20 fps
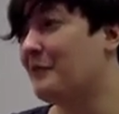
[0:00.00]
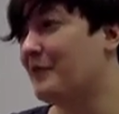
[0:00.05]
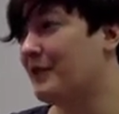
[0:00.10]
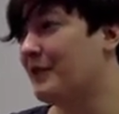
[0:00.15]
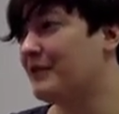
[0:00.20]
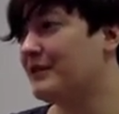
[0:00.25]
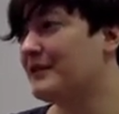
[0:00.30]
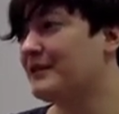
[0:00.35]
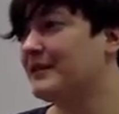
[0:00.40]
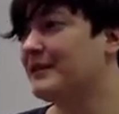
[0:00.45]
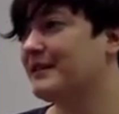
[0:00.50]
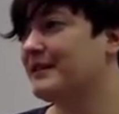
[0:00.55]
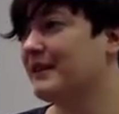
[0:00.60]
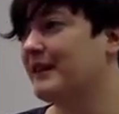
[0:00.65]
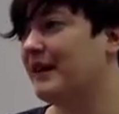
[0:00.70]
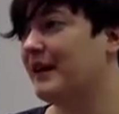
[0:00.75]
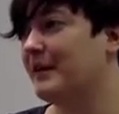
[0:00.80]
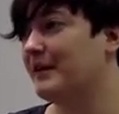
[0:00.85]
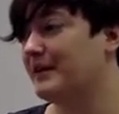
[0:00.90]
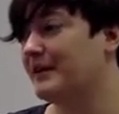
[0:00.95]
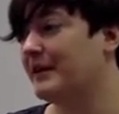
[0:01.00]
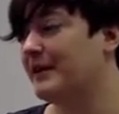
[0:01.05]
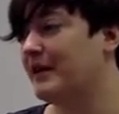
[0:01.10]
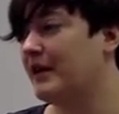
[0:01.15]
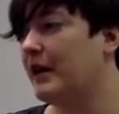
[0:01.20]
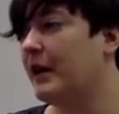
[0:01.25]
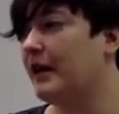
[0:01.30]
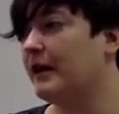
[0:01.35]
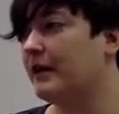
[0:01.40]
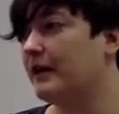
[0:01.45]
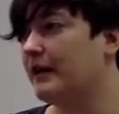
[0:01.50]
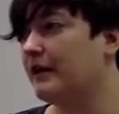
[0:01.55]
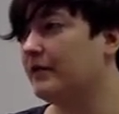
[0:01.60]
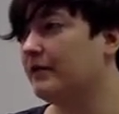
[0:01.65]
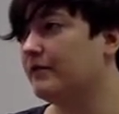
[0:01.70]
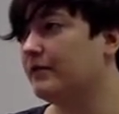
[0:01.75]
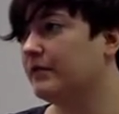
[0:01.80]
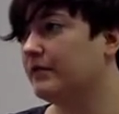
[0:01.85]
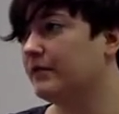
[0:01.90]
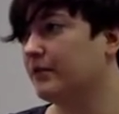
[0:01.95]
books, but then I'll hand out
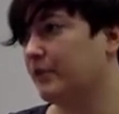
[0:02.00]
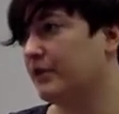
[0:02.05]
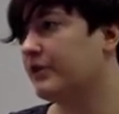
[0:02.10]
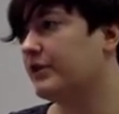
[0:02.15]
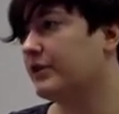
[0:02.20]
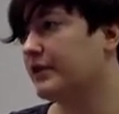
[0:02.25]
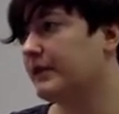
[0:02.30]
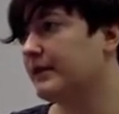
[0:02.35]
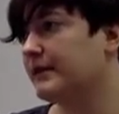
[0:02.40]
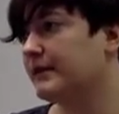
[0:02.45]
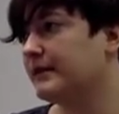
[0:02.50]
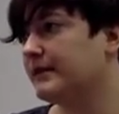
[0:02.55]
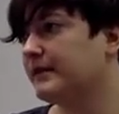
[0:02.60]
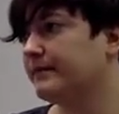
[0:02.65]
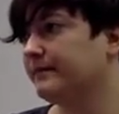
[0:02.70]
the worksheets.